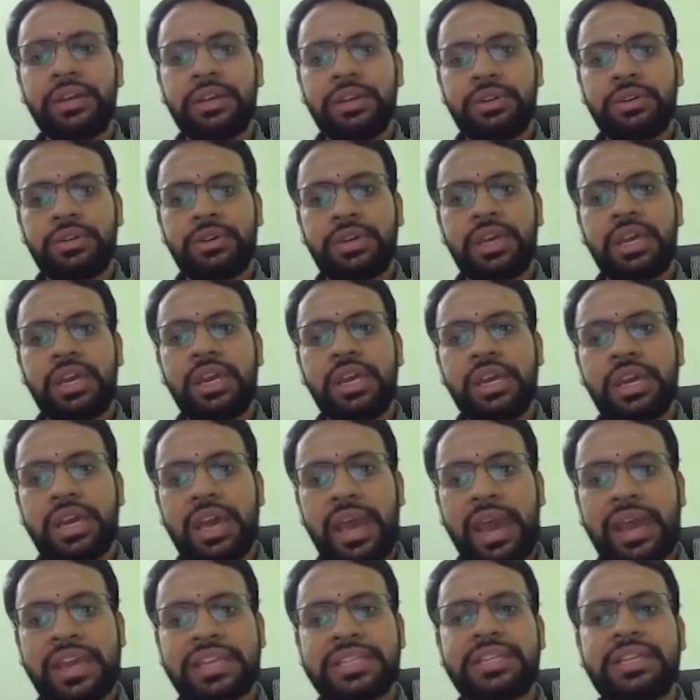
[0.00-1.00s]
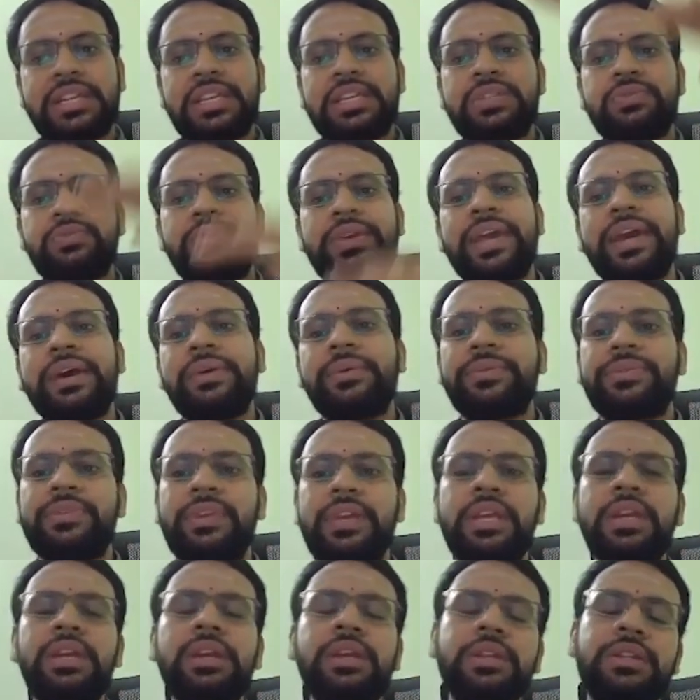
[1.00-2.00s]
okay, X-rays we have
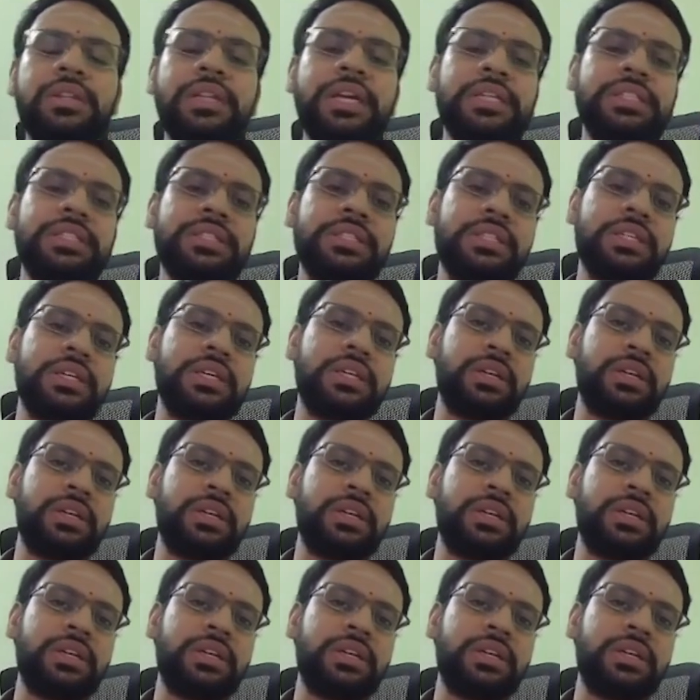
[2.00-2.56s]
seen, that's